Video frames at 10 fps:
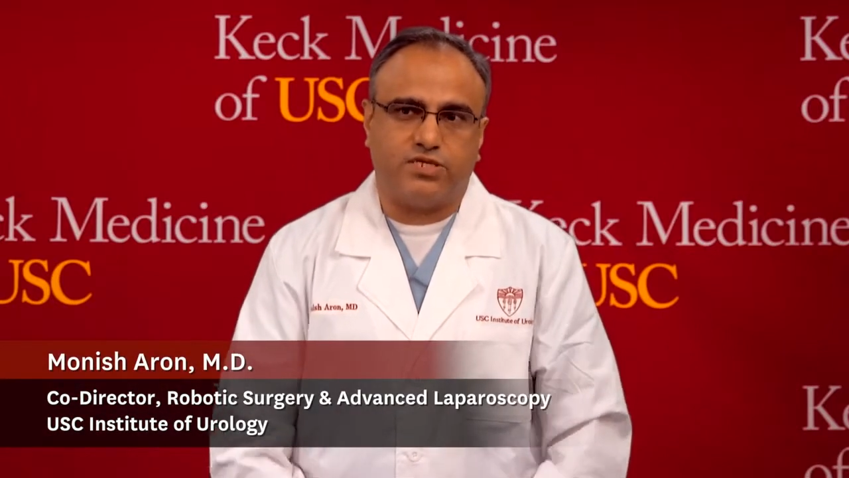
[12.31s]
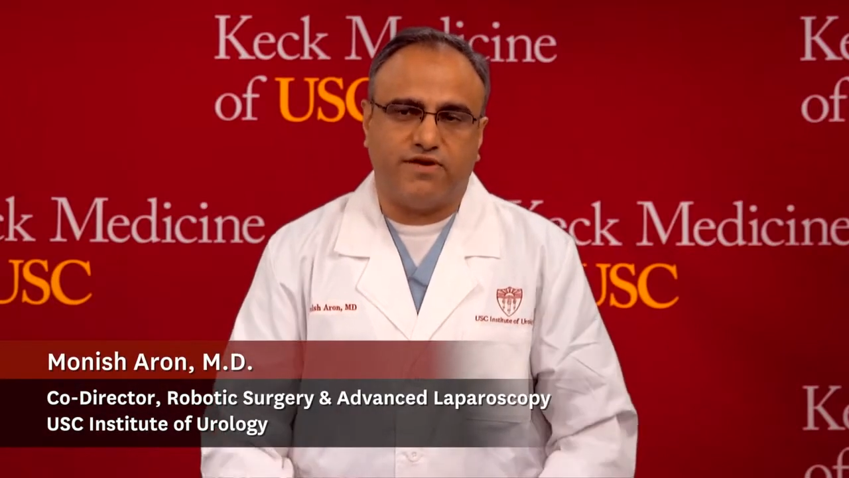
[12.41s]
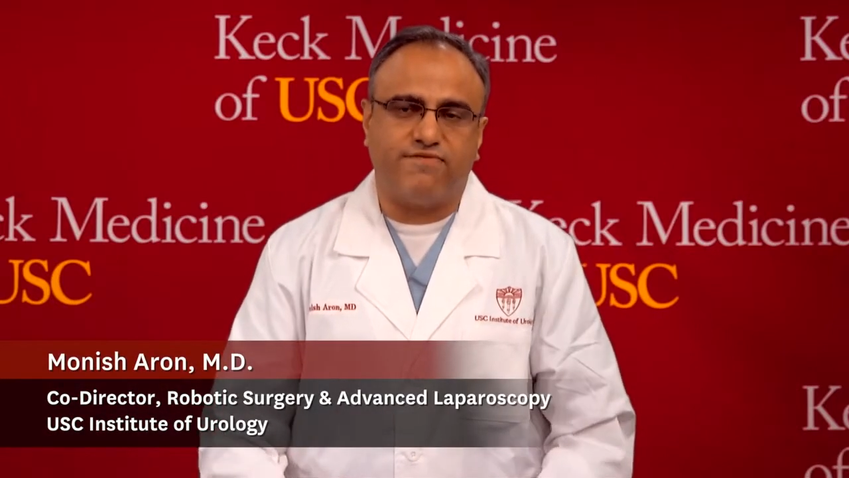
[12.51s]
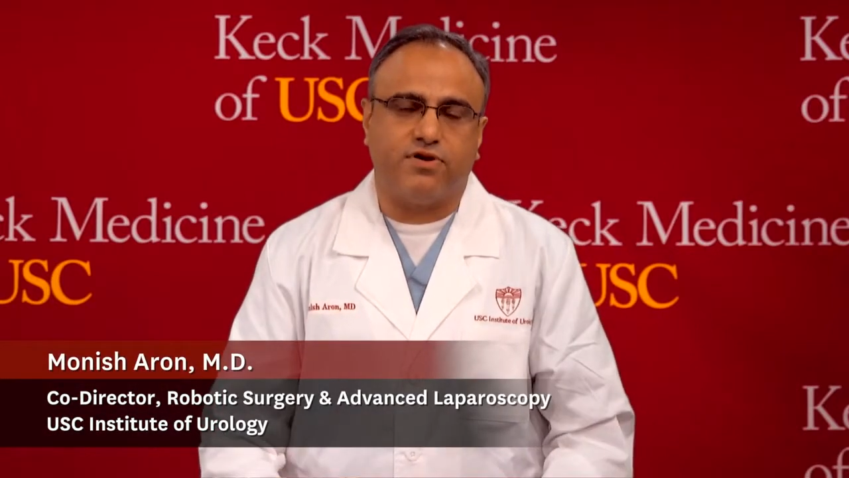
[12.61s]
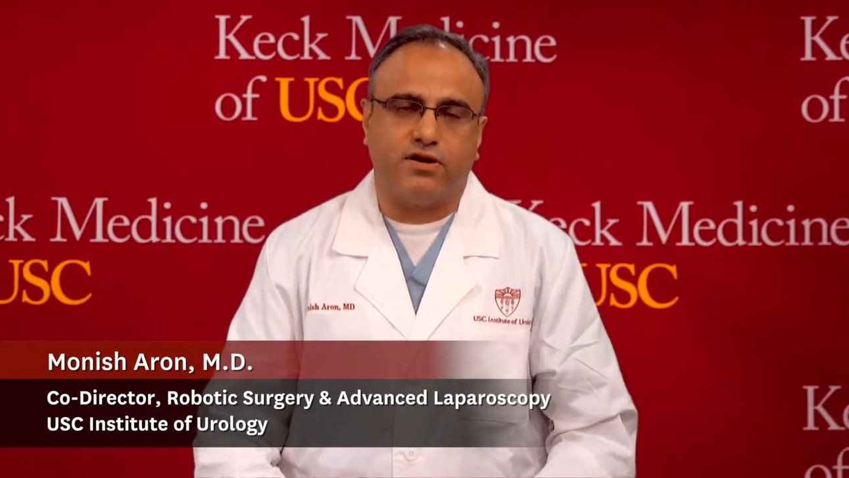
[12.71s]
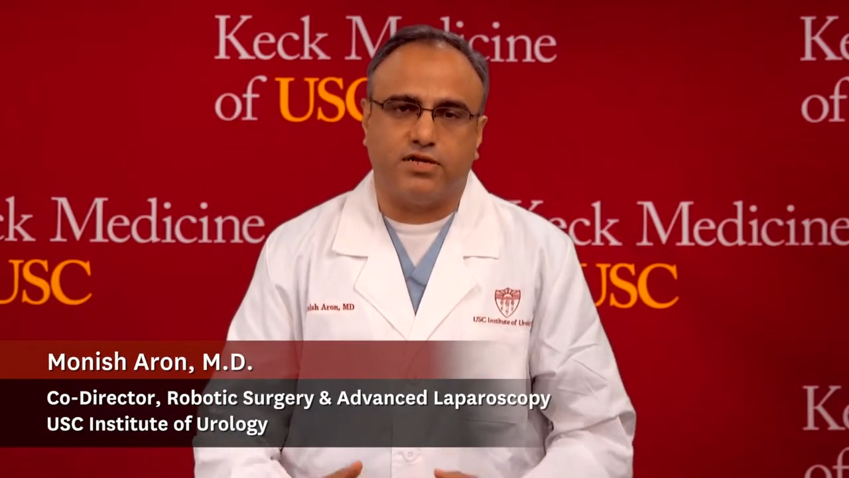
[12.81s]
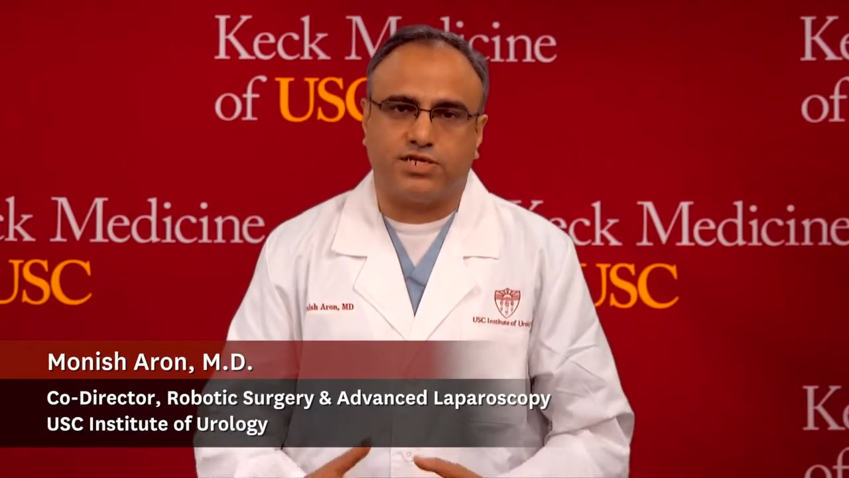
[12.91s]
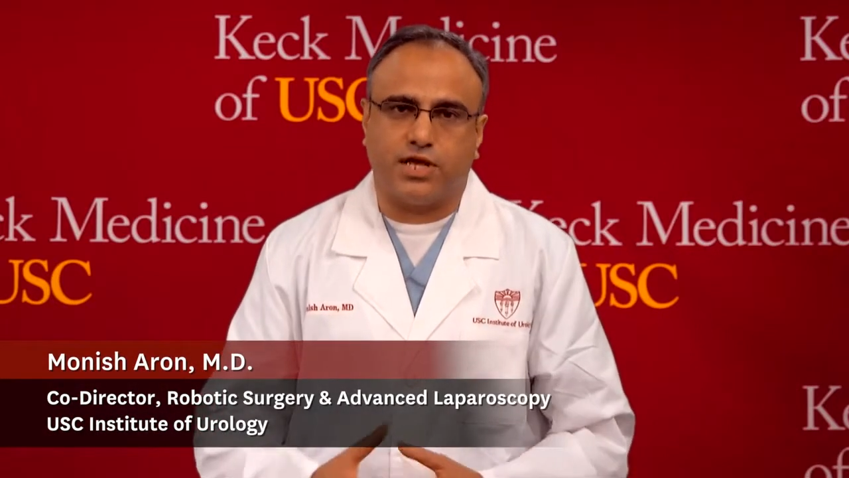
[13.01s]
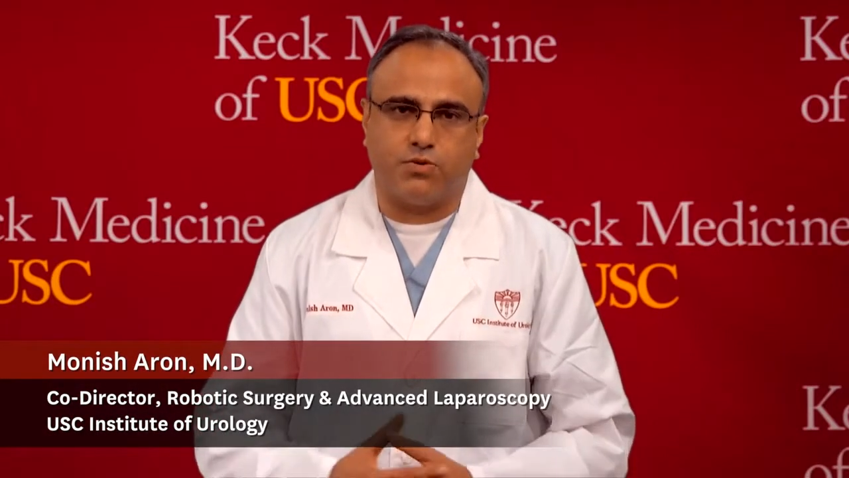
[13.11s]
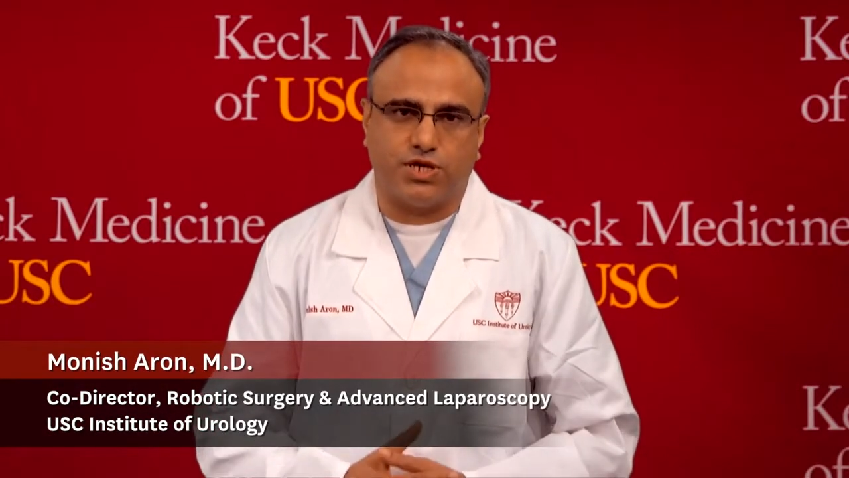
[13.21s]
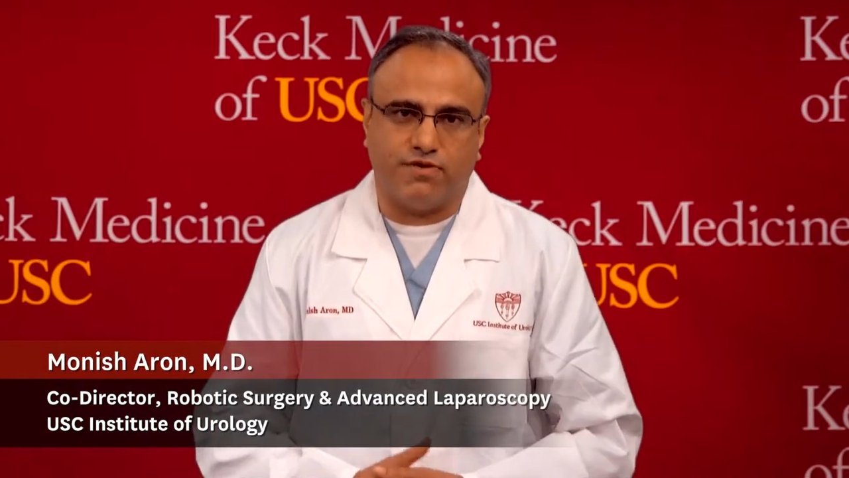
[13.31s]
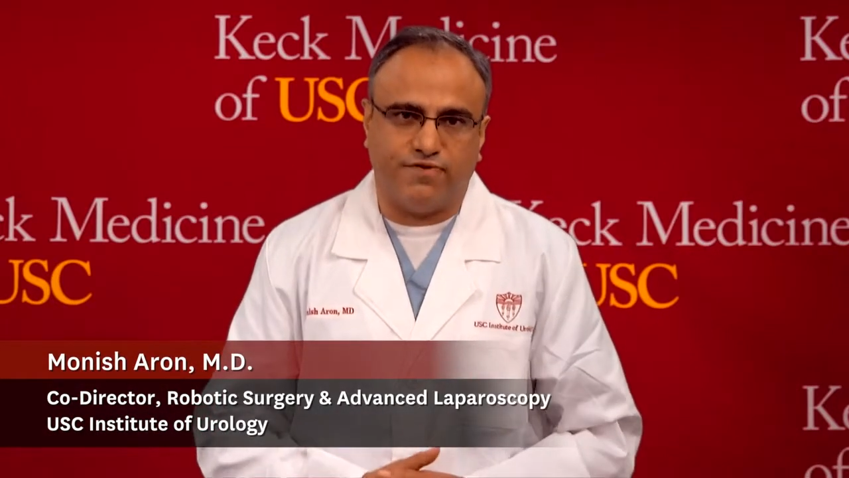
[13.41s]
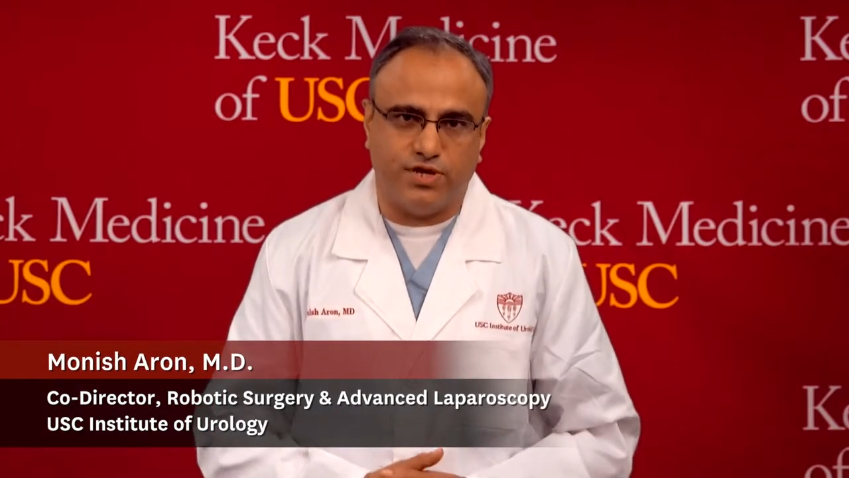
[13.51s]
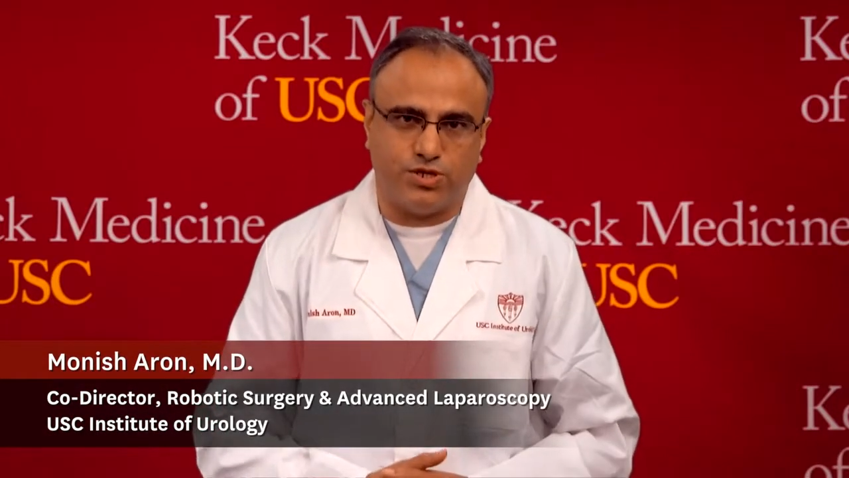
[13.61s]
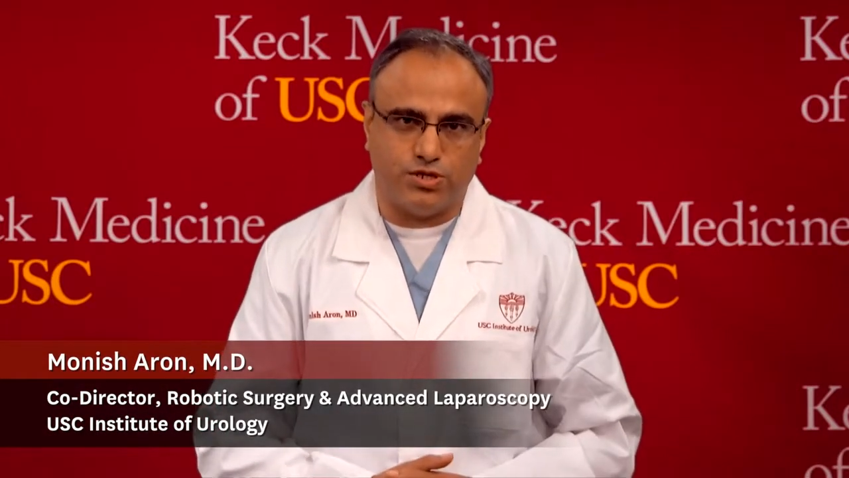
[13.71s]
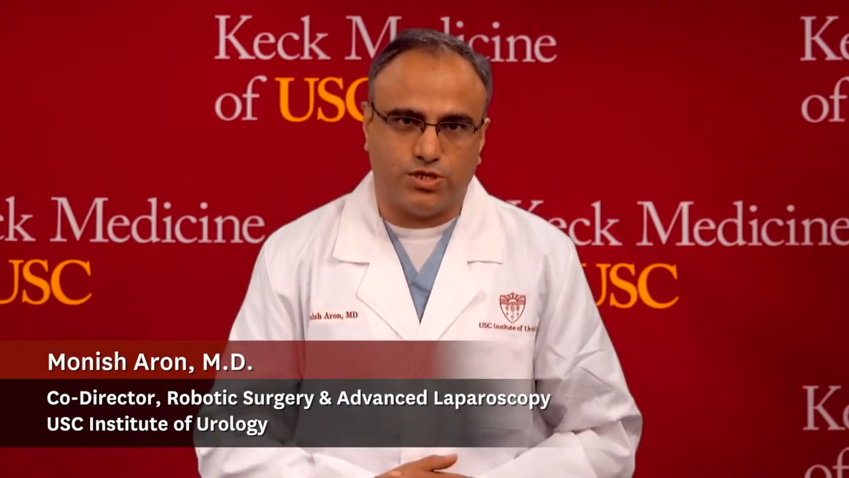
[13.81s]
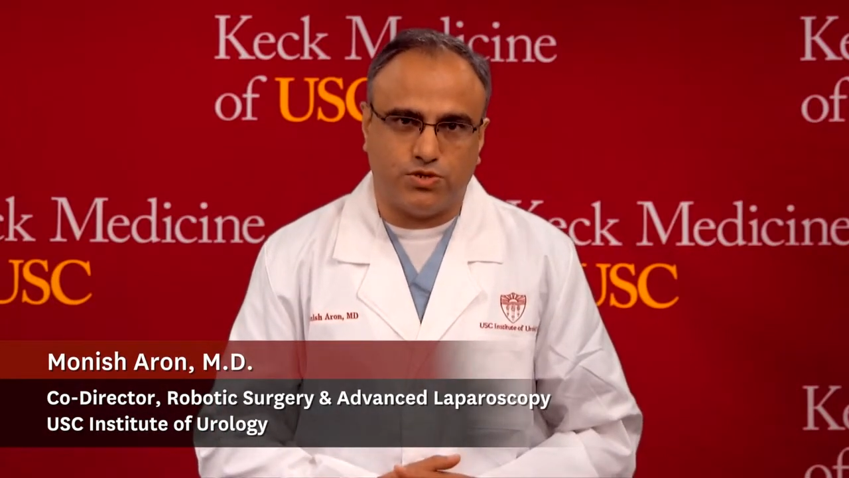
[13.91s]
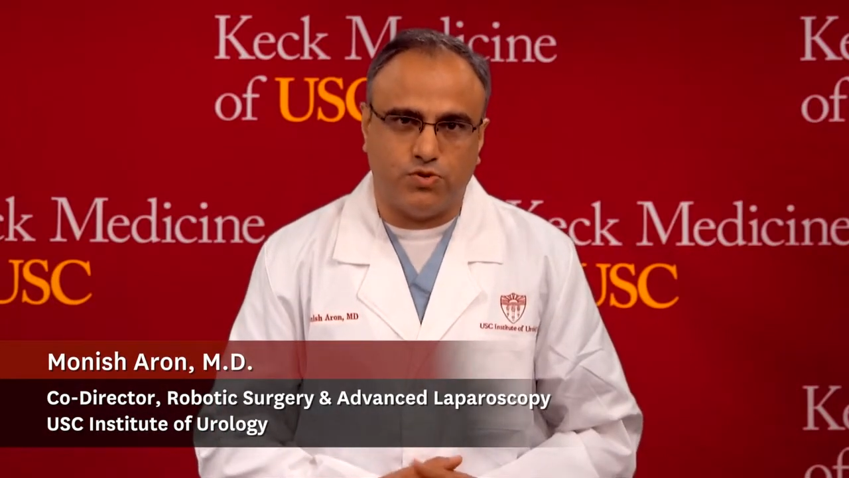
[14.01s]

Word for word: several distinguishing features